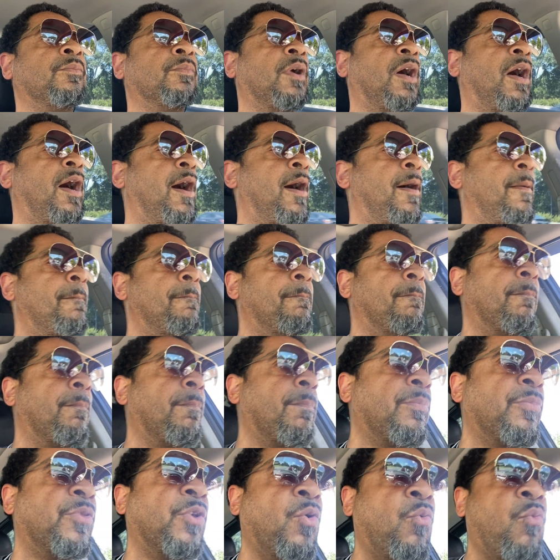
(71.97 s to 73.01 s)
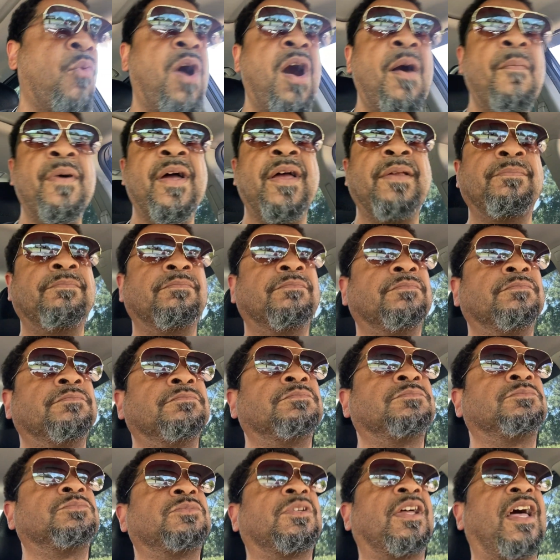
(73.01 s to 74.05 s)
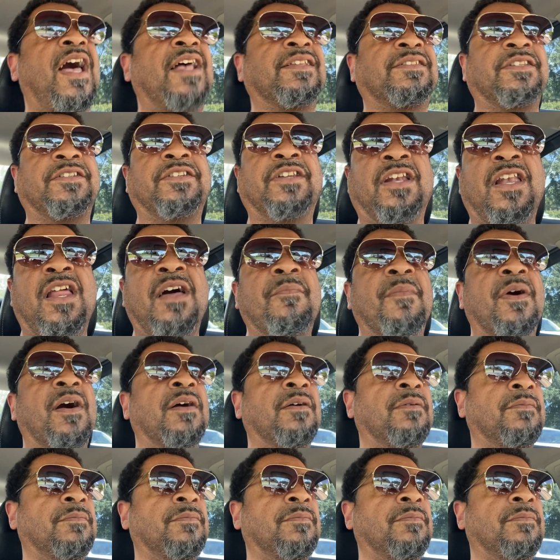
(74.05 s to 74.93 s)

Um, the woman has a dilemma.